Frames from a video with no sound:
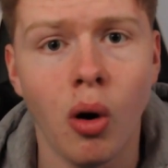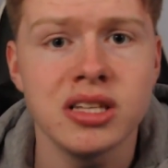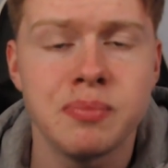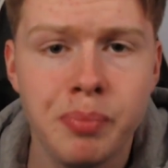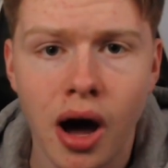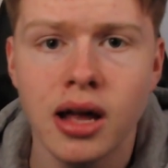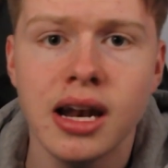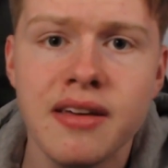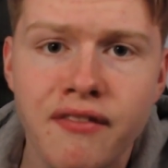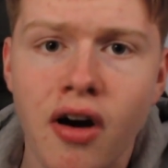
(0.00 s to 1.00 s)
It's
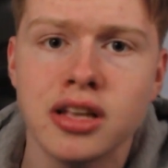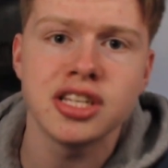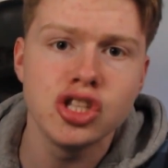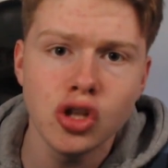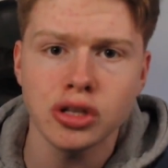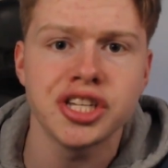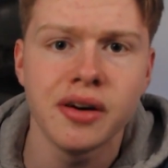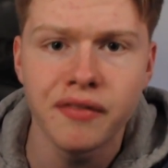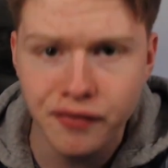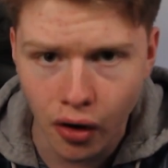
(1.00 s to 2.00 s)
Burnley versus
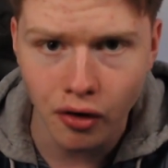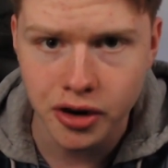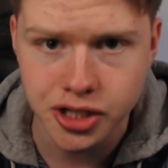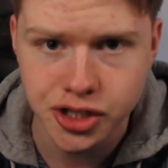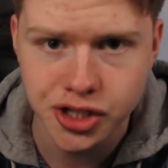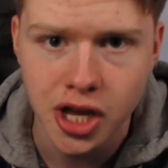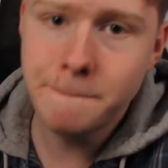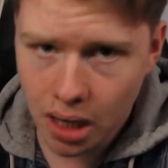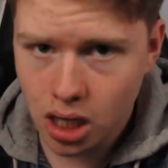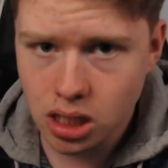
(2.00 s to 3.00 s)
Nottingham Forest.
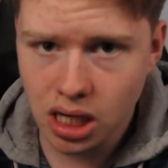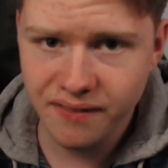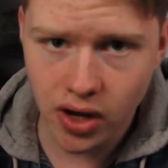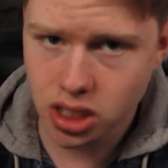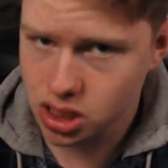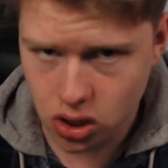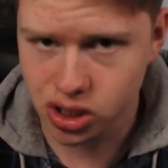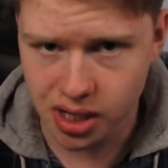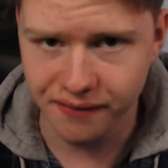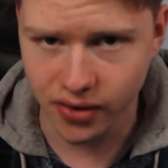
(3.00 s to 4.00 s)
Burnley versus
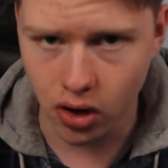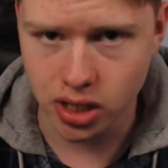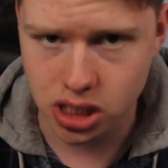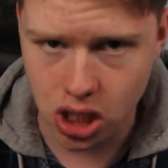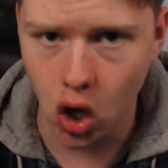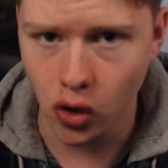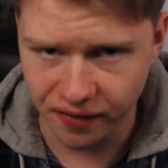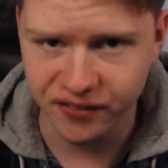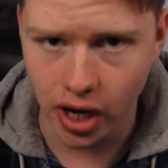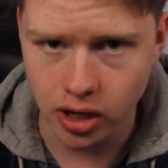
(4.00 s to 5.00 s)
Nottingham Forest on the
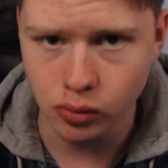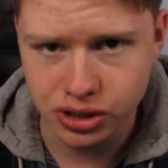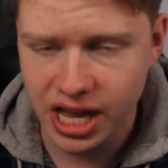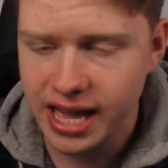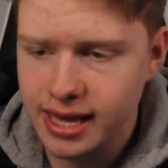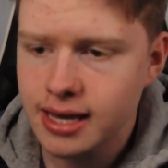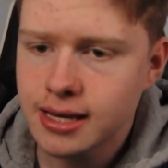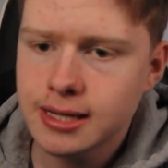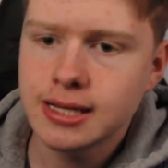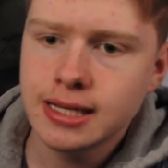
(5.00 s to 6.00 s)
final day.
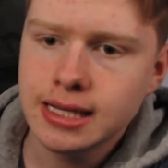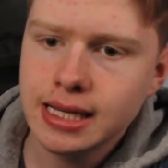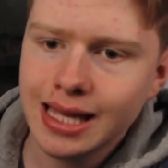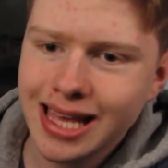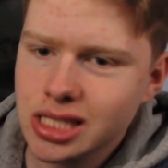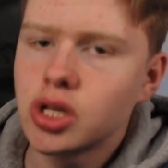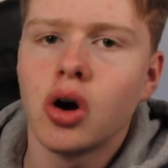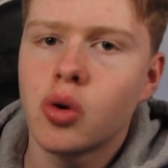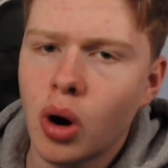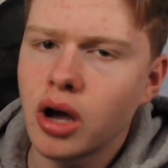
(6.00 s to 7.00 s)
It's
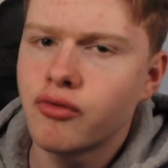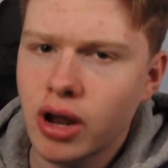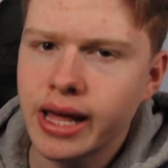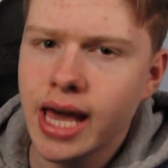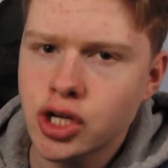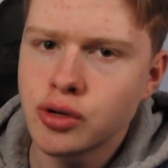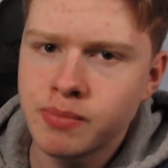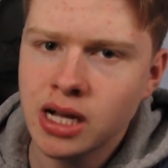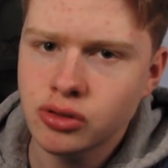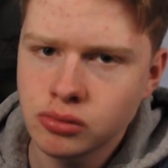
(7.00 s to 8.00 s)
not quite a relegation
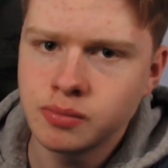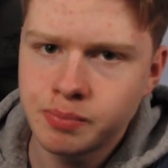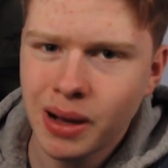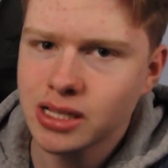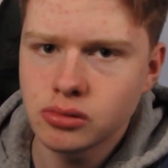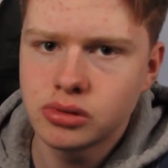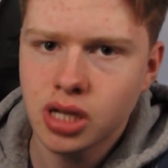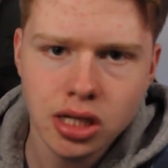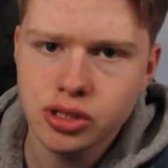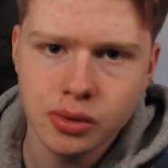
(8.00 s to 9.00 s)
battle
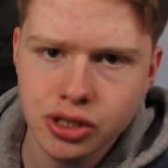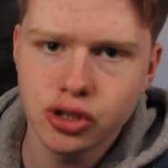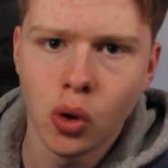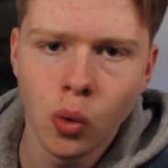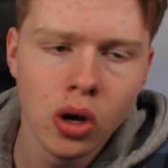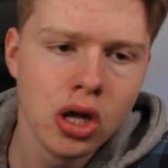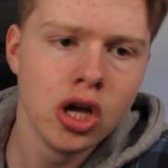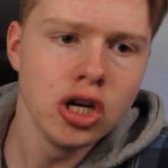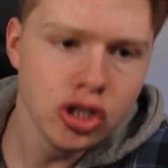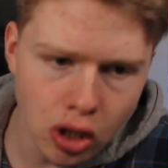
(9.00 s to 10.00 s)
tussle at all.
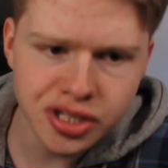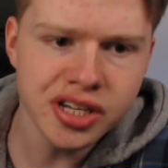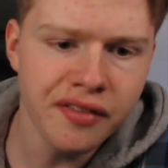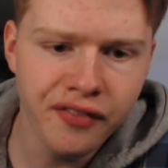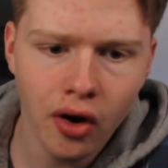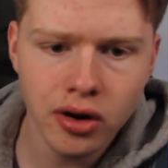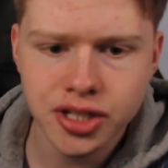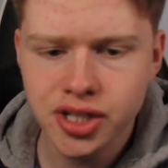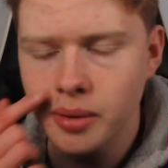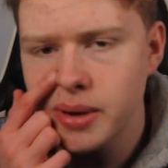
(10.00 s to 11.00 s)
Nottingham
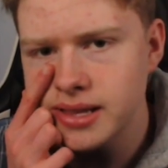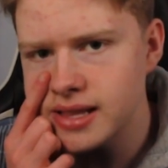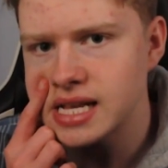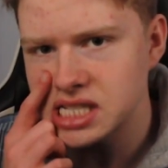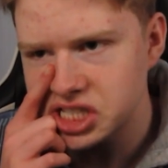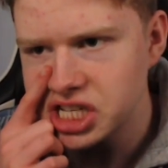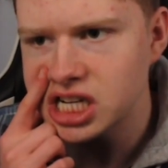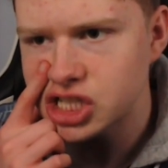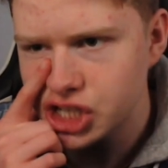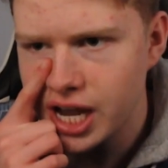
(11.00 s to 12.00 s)
Forest, I mean, there's still a
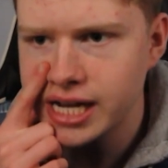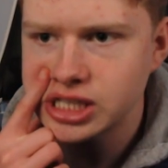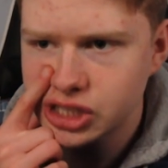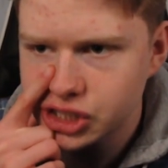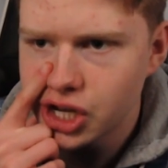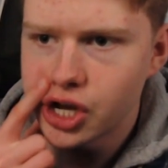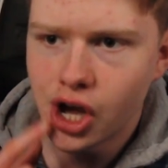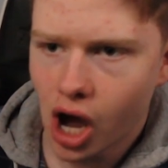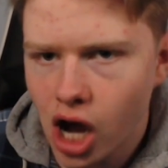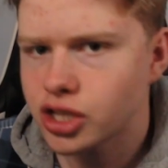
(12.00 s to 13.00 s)
chance.
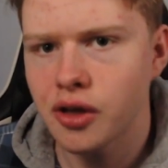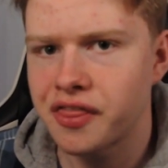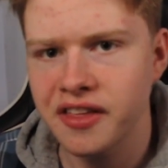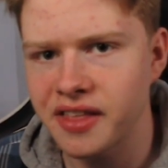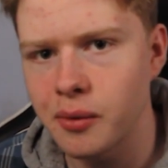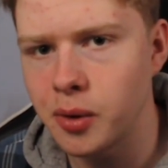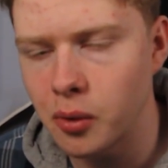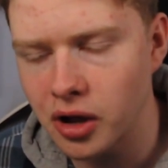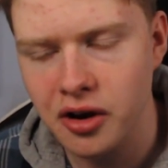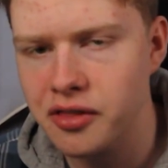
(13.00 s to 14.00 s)
I don't think they will.
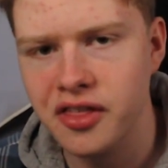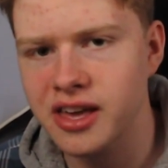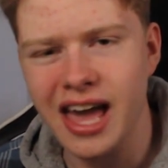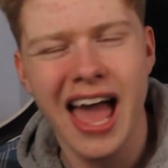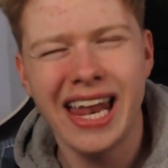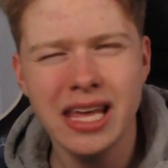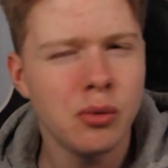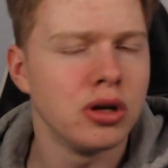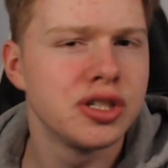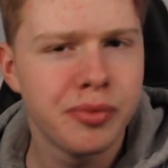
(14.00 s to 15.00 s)
I don't think
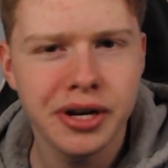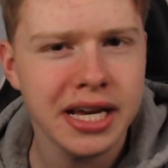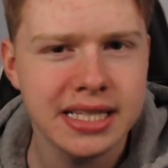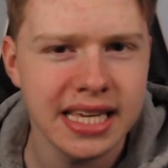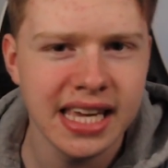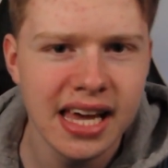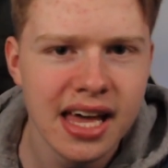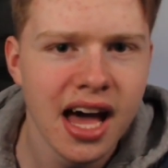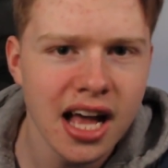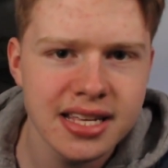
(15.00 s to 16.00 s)
anyone's predicting
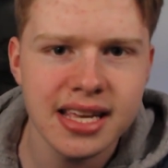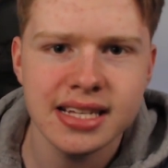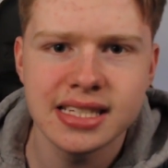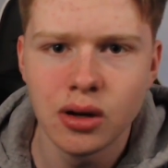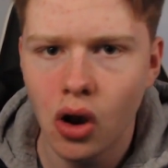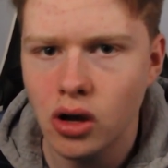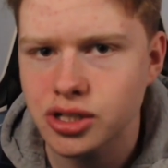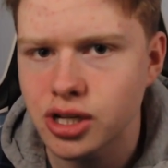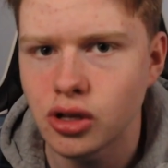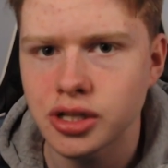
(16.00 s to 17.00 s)
a 6-0 loss
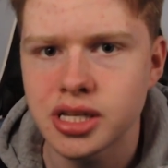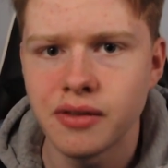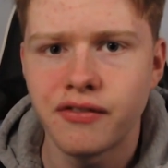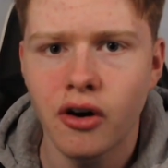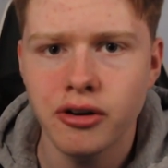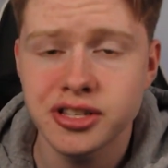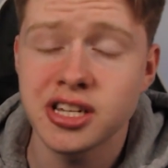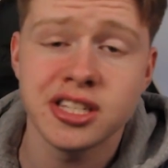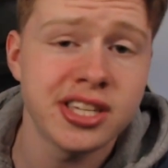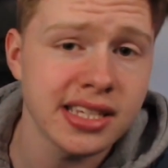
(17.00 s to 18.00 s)
to Nottingham Forest and a
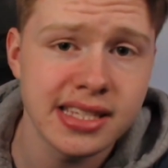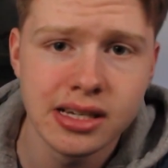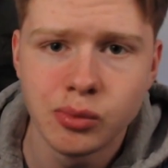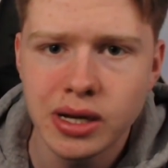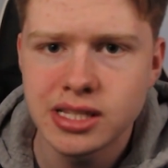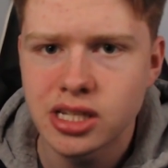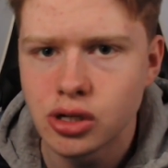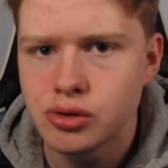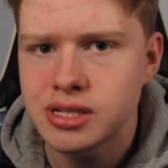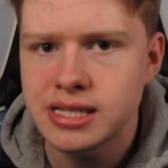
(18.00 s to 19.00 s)
6-0 win to
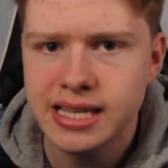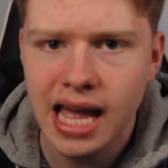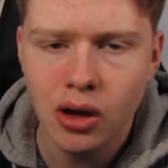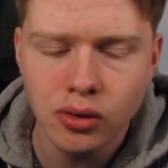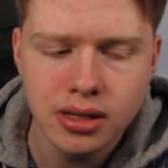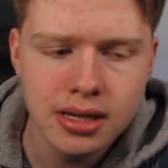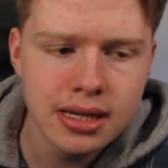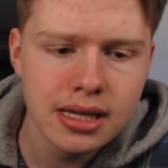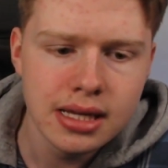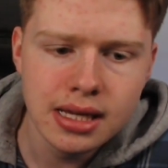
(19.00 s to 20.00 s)
Luton Town.
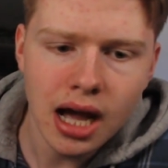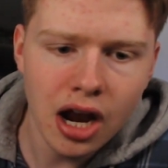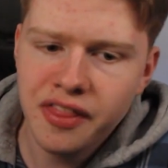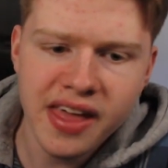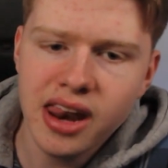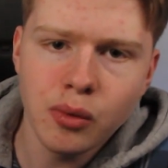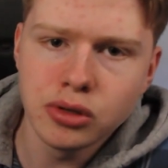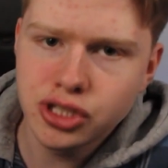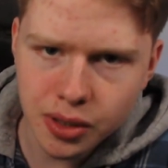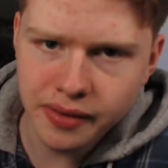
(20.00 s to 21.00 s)
I don't think
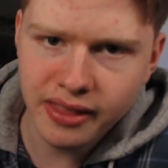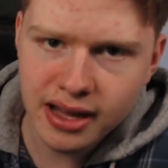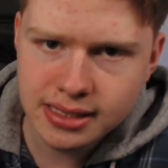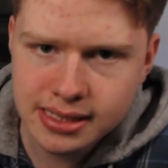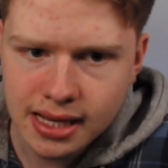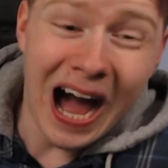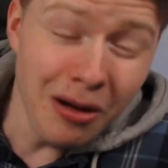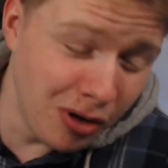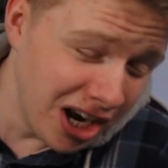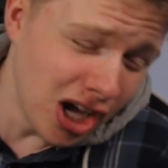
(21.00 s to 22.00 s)
anyone's doing that. I'm
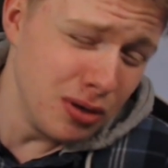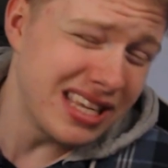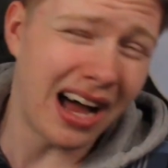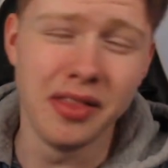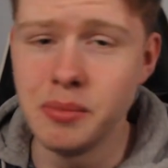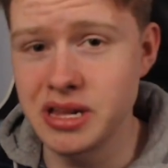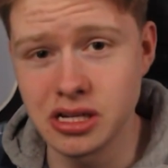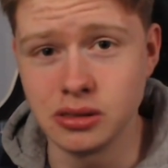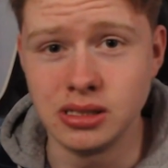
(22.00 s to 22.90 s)
going to go down the middle.